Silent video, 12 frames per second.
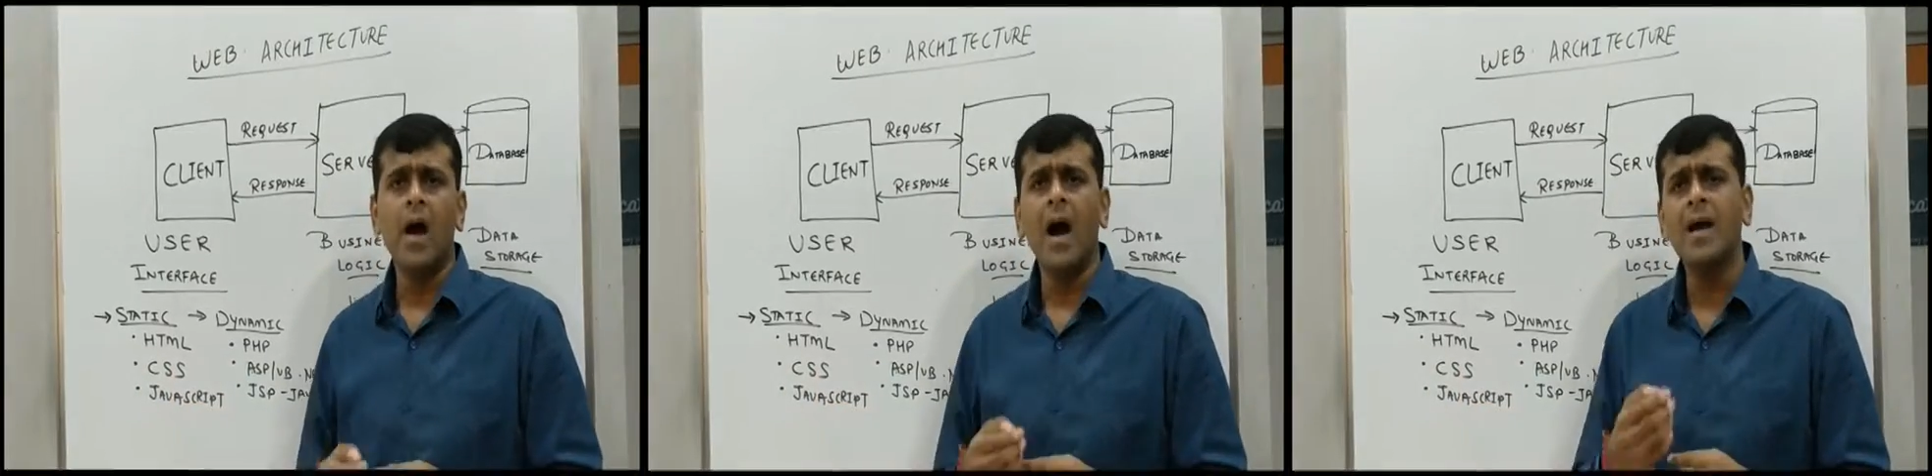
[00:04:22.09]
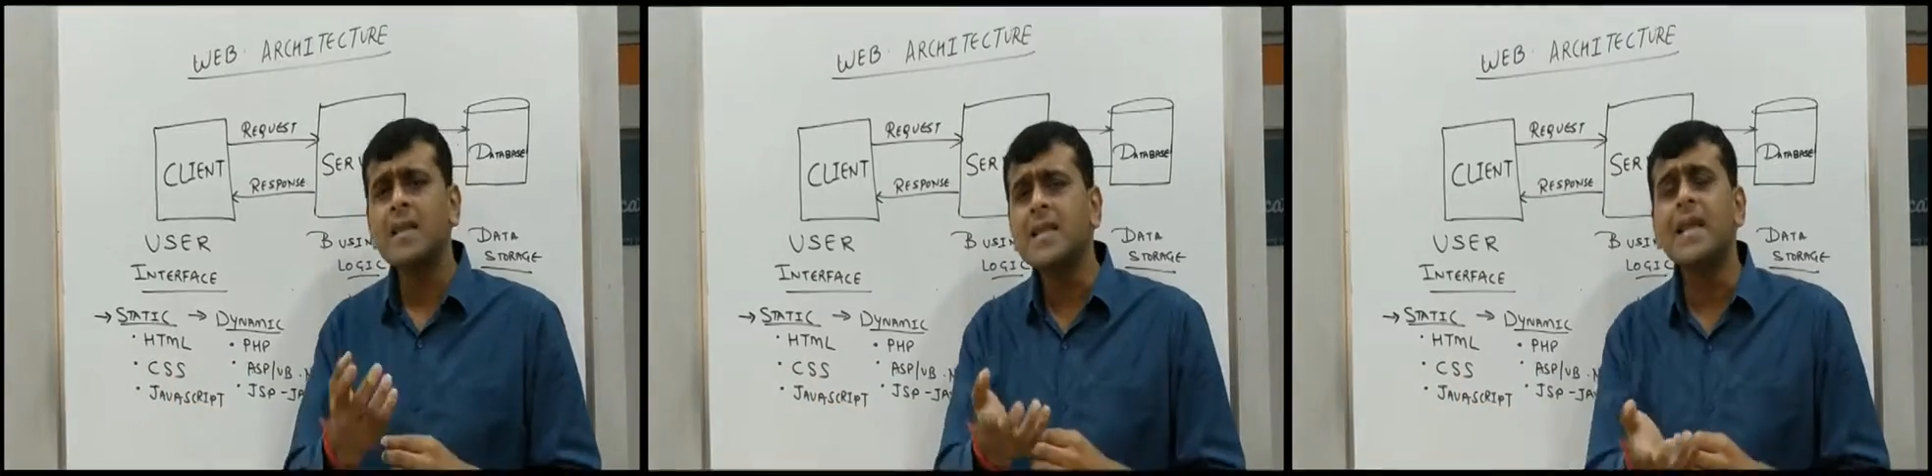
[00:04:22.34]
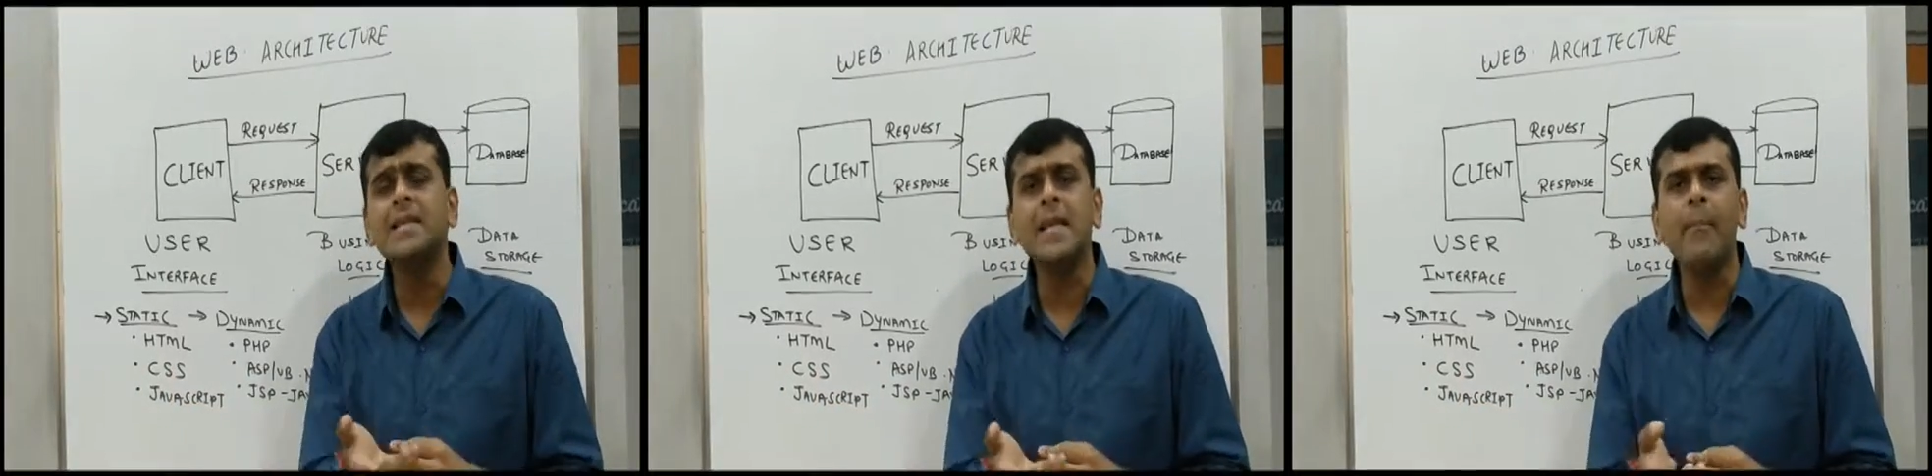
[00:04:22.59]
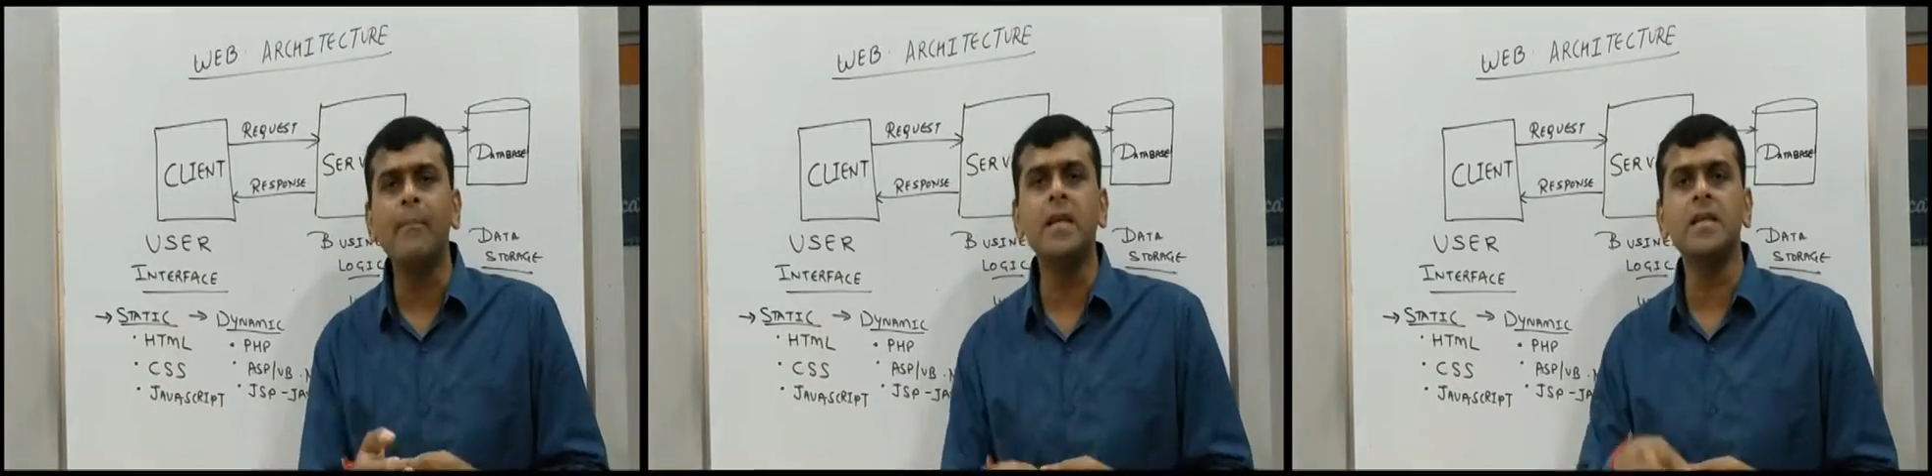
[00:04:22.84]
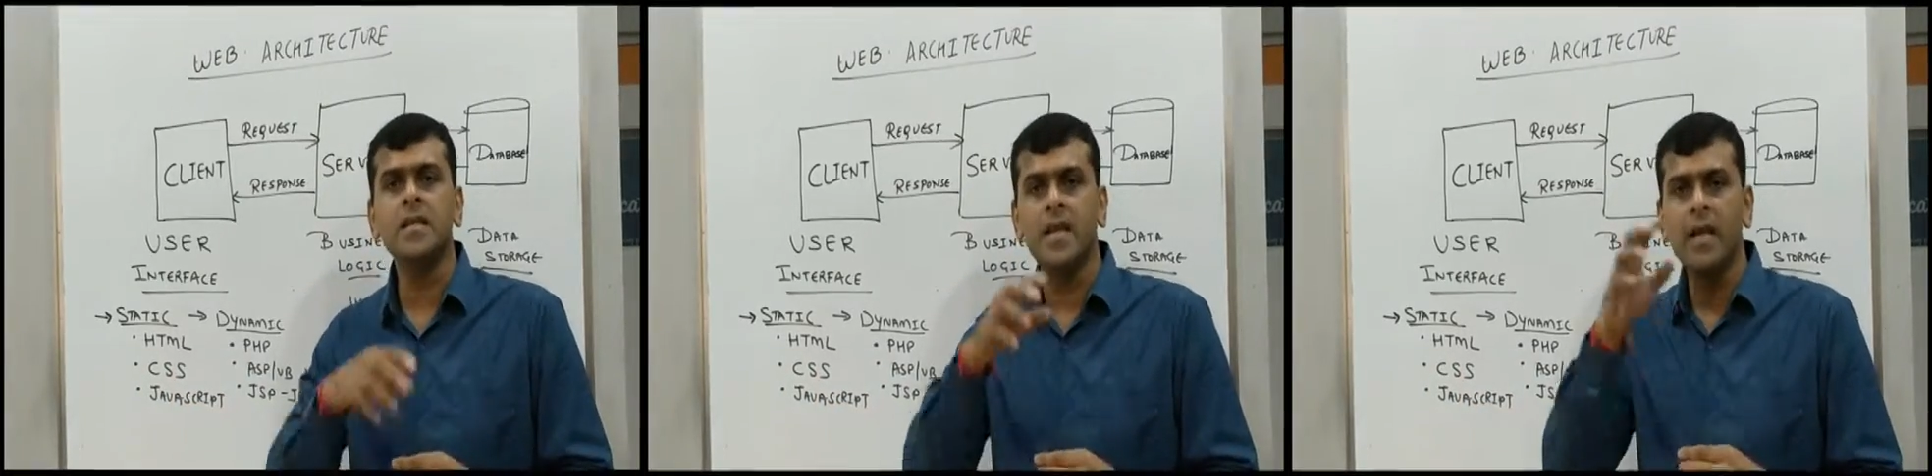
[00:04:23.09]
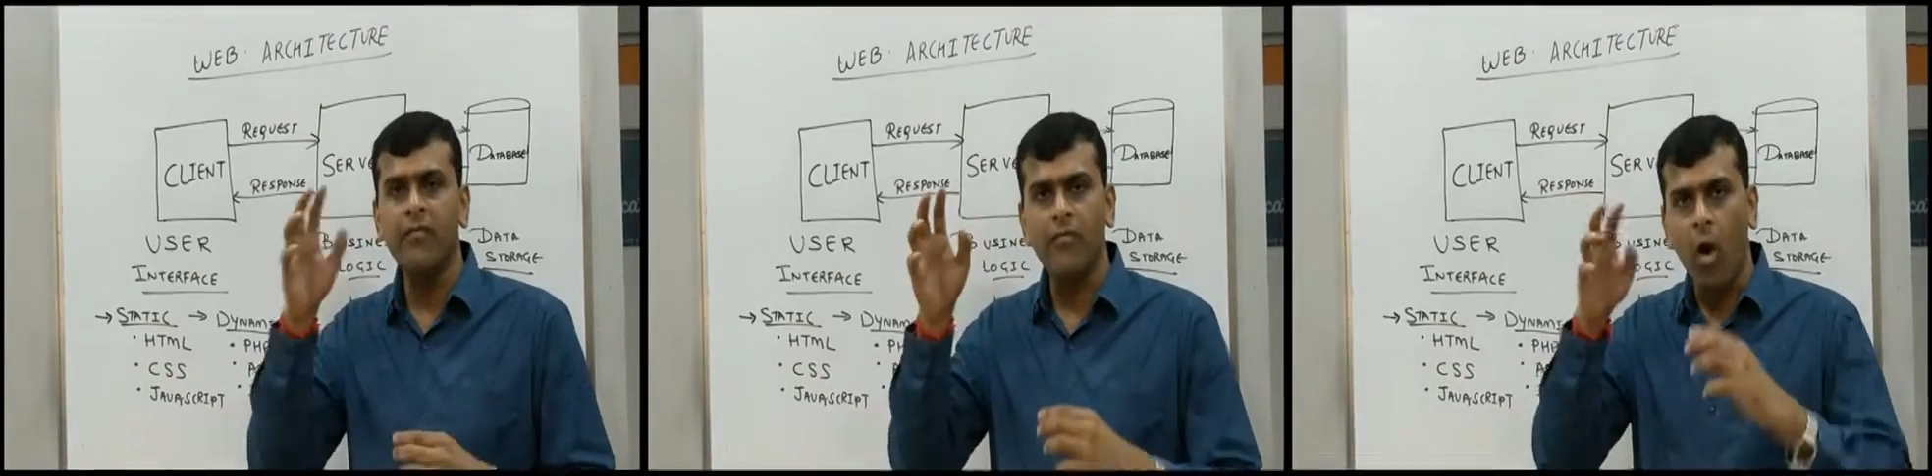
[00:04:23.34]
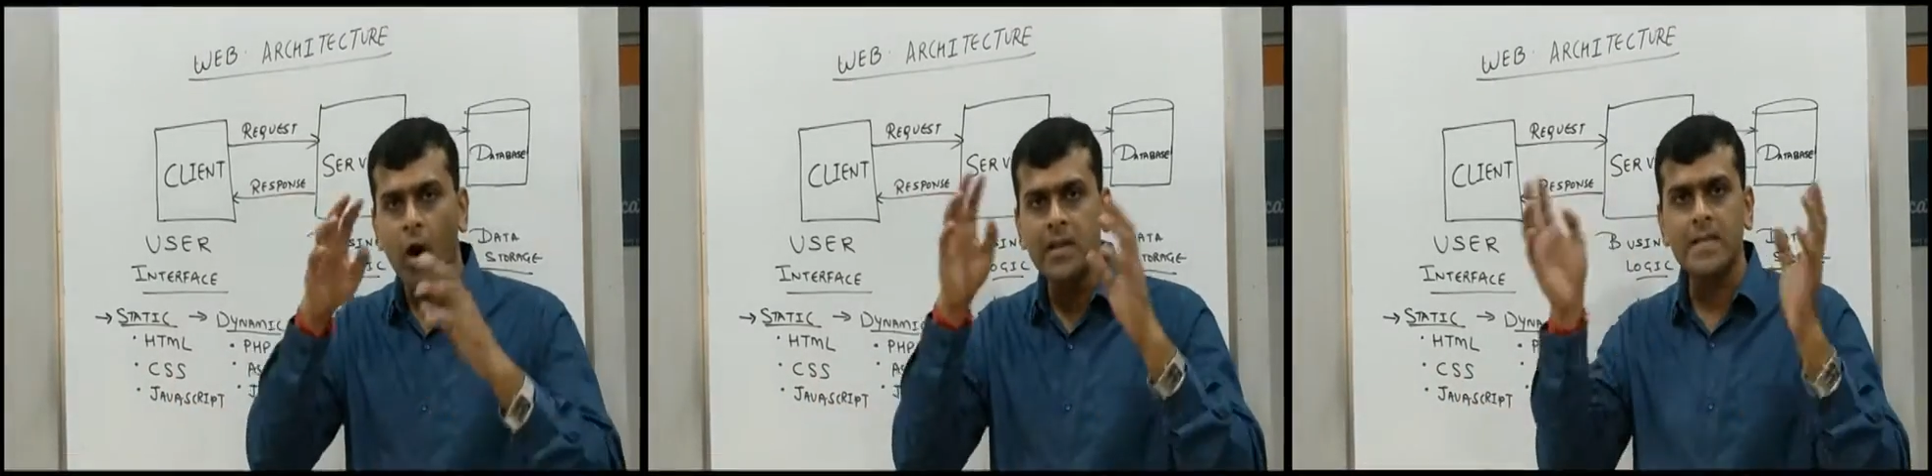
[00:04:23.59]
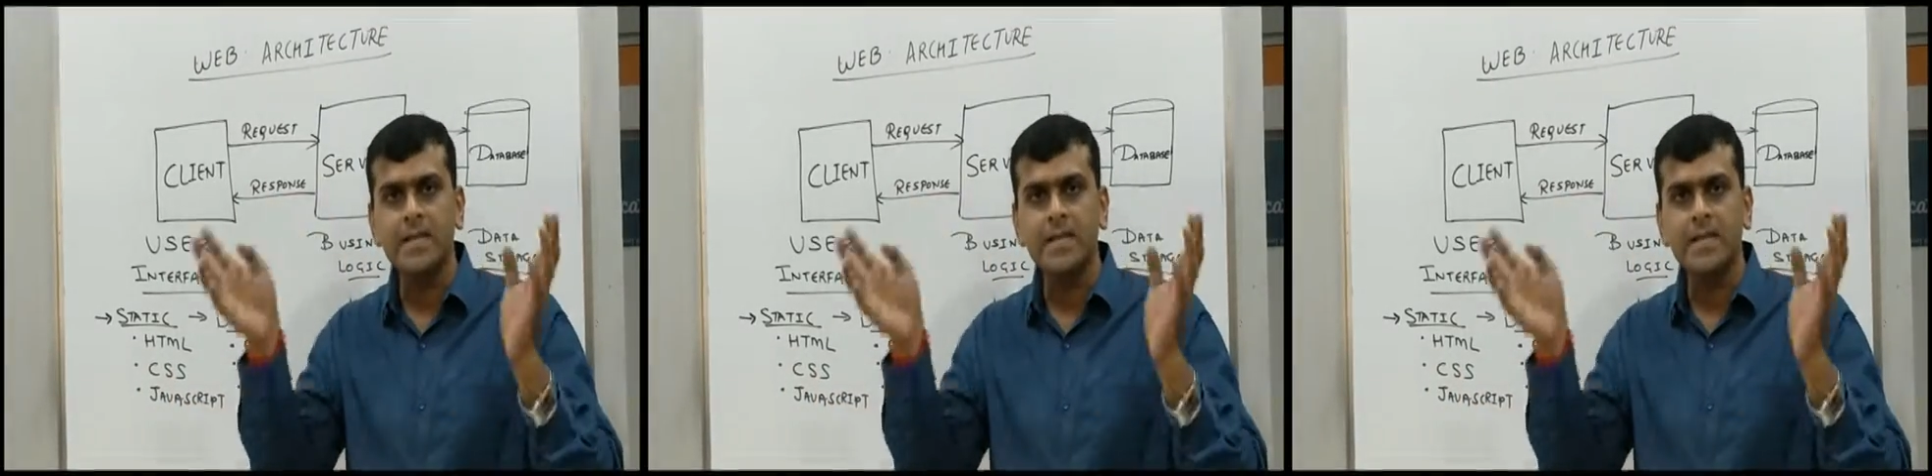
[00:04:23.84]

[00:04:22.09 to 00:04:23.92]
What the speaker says: Another example is if on the